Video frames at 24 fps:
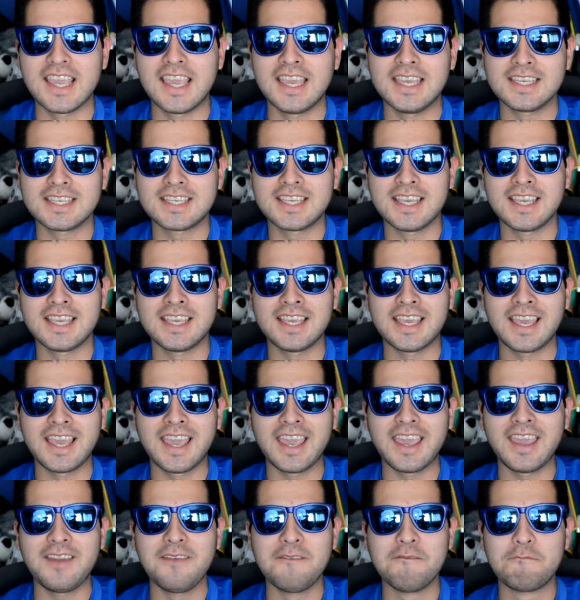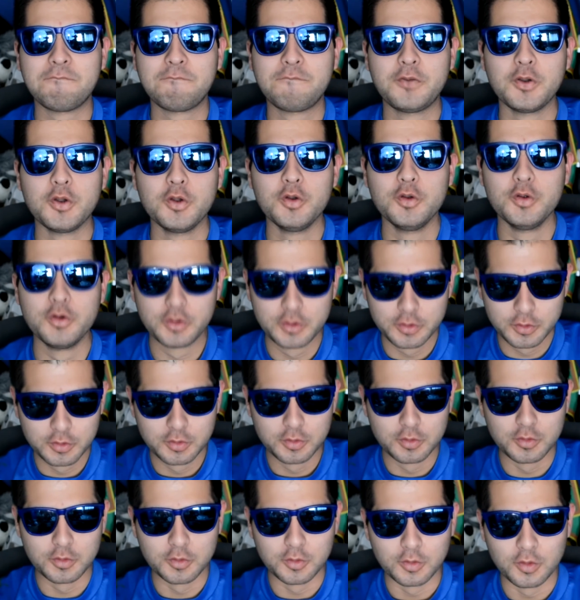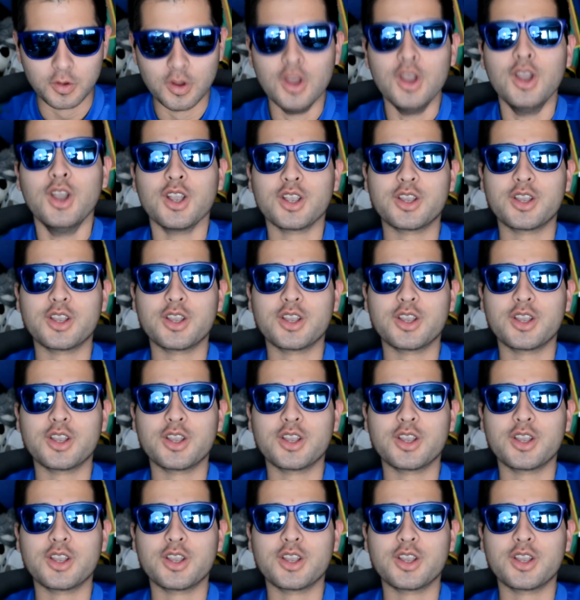aka Voodoo.